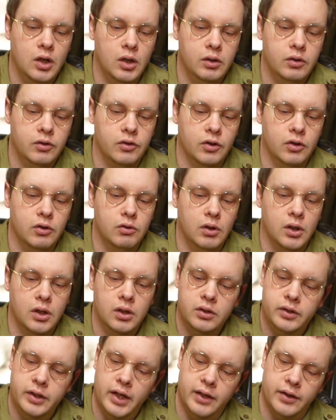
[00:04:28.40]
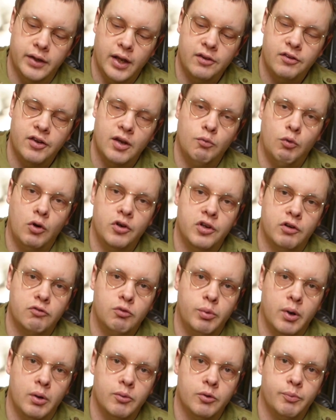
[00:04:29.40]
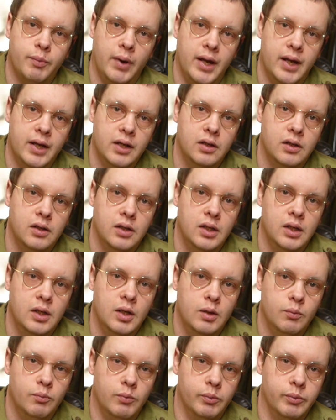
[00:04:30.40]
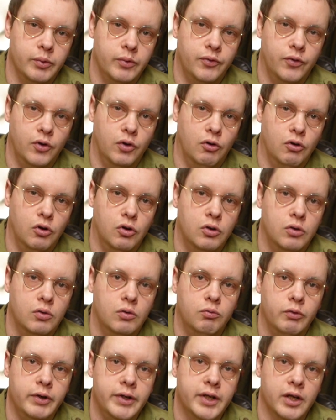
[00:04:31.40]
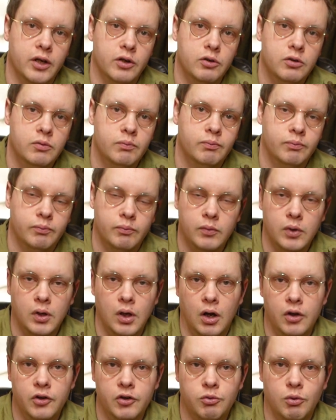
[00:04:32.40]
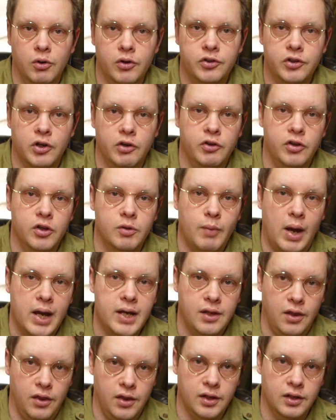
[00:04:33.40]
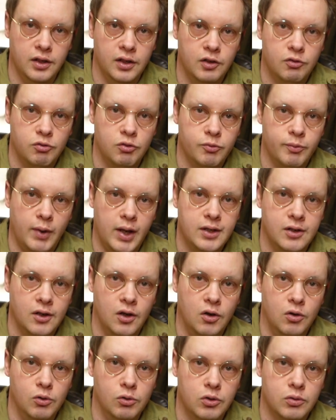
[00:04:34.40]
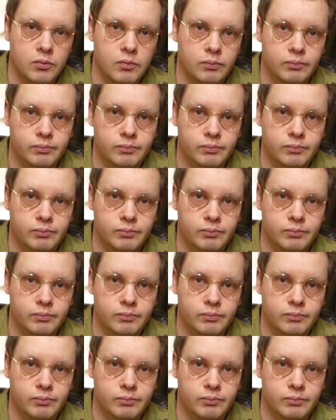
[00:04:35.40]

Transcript: So yeah, that's the M1 general purpose bag. But before we go, I just want to show you the main thing that this was made to hold.